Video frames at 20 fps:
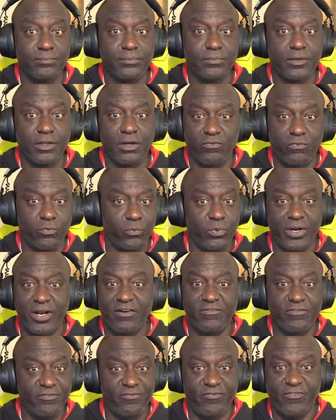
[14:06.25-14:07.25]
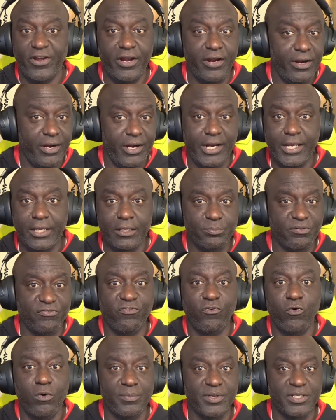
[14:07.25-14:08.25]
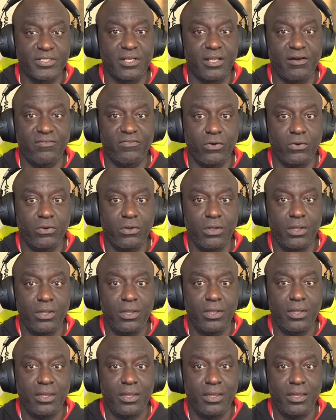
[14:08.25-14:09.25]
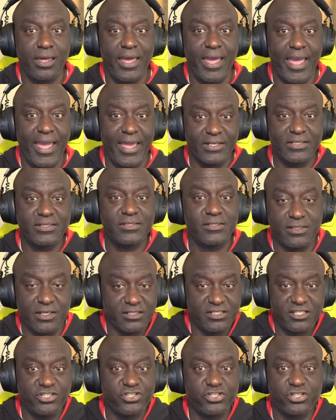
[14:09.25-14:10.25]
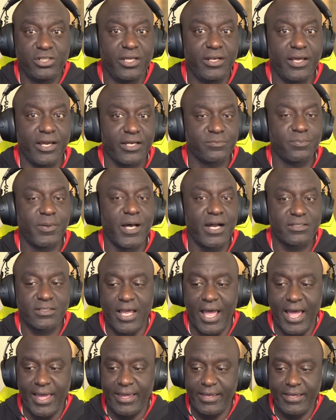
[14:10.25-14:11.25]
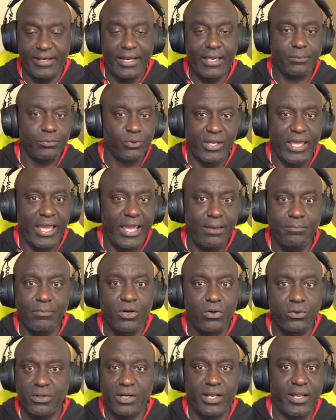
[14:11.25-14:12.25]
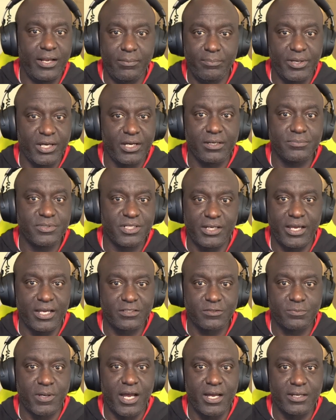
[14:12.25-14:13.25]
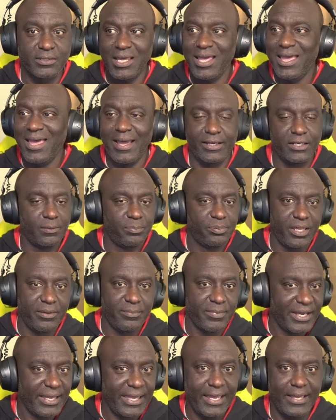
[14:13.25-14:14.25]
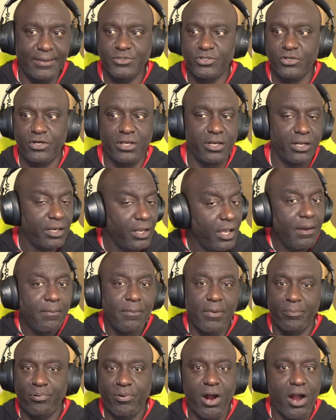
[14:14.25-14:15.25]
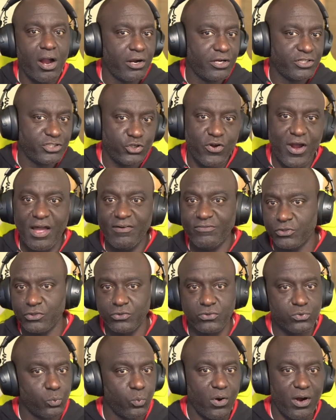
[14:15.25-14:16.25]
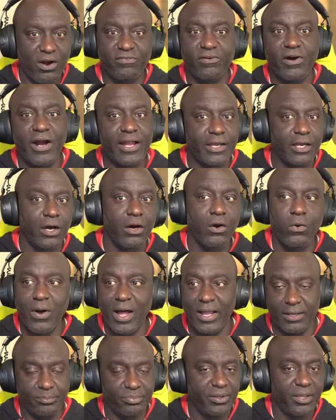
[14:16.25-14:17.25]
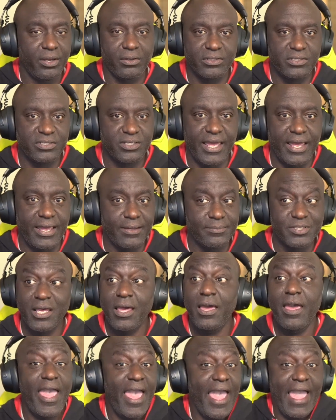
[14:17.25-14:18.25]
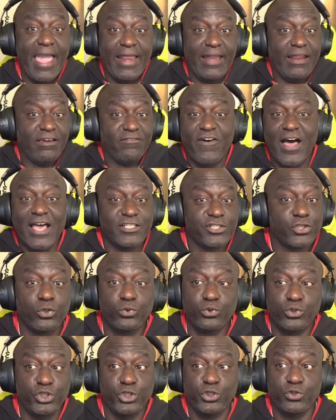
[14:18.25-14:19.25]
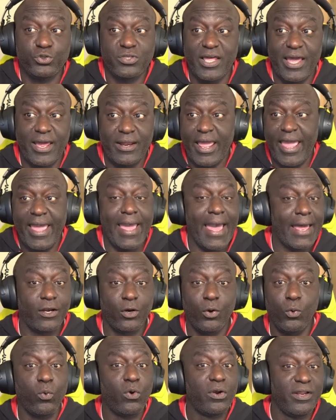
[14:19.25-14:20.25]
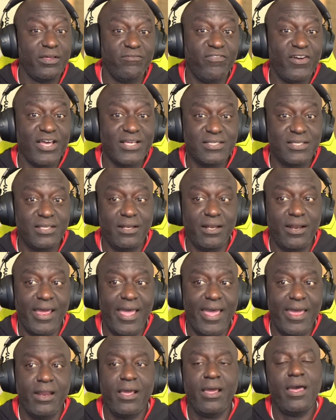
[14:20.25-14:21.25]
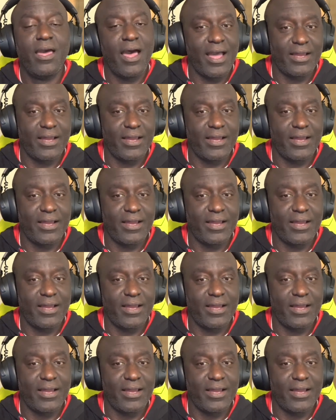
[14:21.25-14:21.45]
of whatever varying performance level, and it's essentially an Xbox. I enable game mode and it becomes an Xbox. I get to play my games on it. My progress travels wherever I go. I can play all these games. And if I so choose that, hey, I don't want to invest into that, I